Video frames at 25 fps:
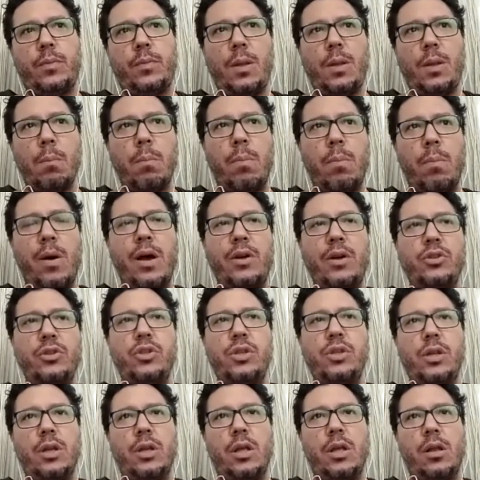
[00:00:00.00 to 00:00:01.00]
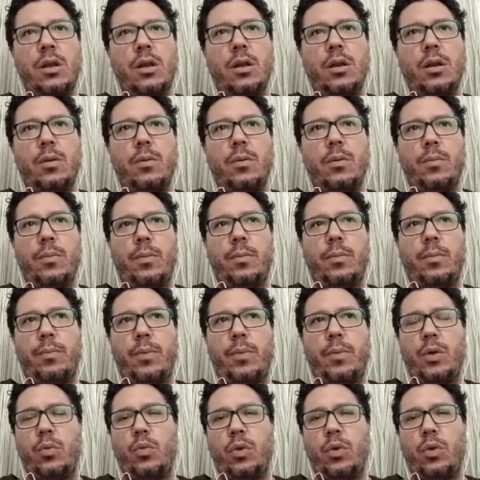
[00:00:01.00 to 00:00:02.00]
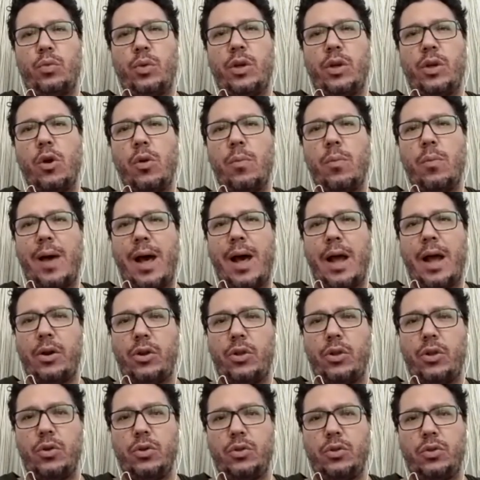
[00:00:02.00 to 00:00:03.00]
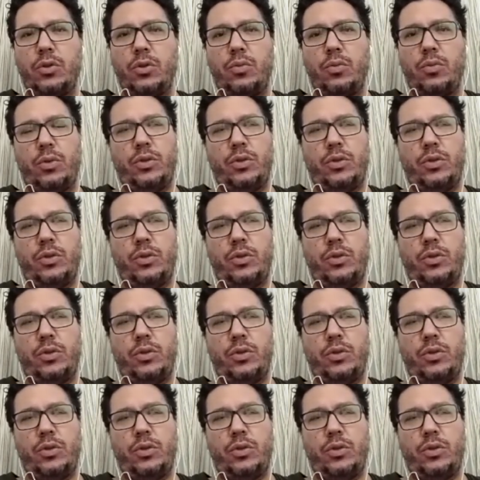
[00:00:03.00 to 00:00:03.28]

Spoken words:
marginal, what we call barrios, which